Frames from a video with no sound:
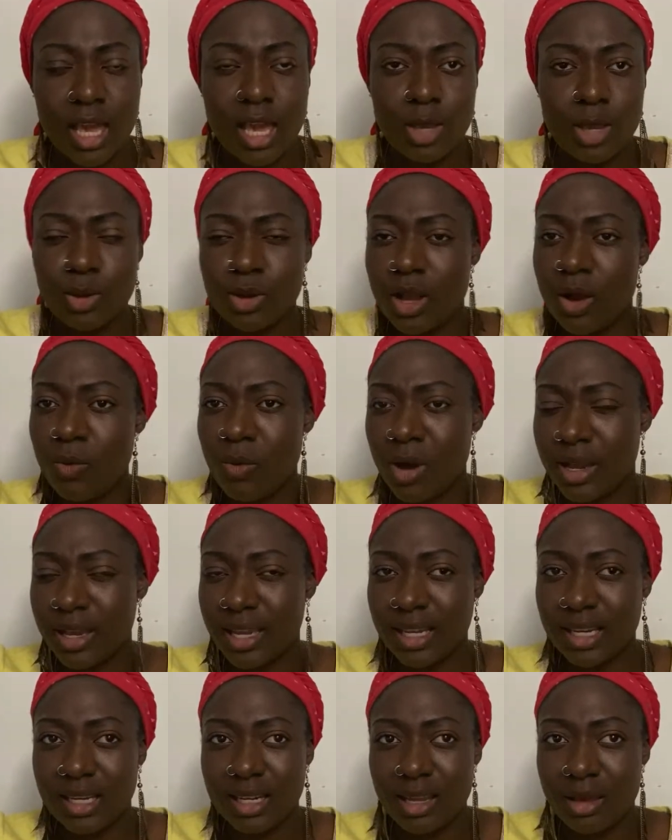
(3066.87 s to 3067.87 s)
You can work
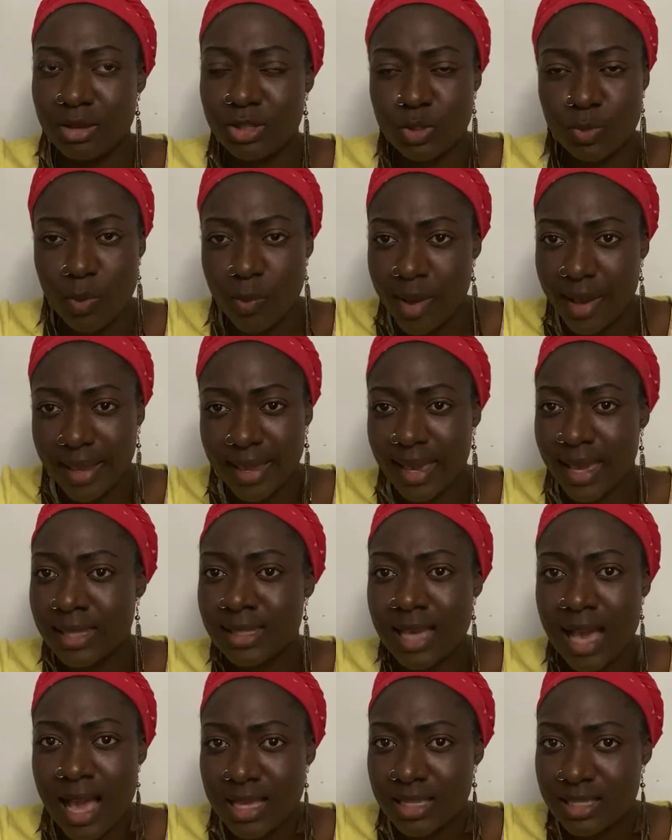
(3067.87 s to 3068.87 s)
in the supermarket
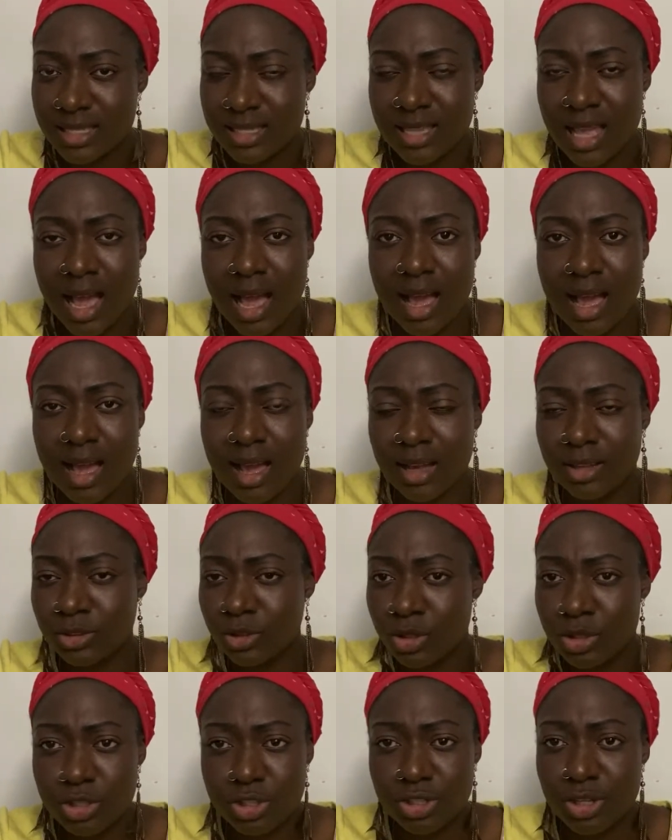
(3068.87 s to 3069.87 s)
as
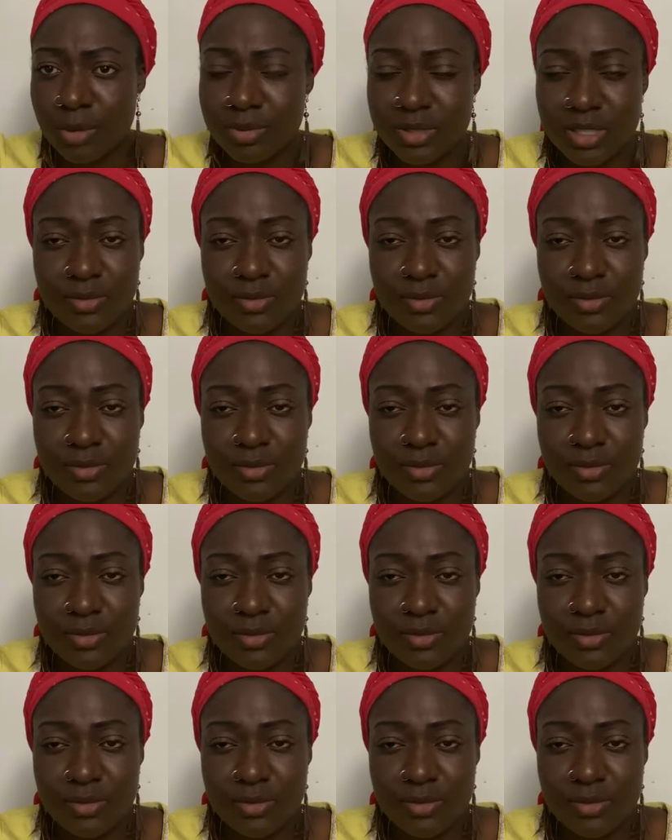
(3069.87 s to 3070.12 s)
those jobs.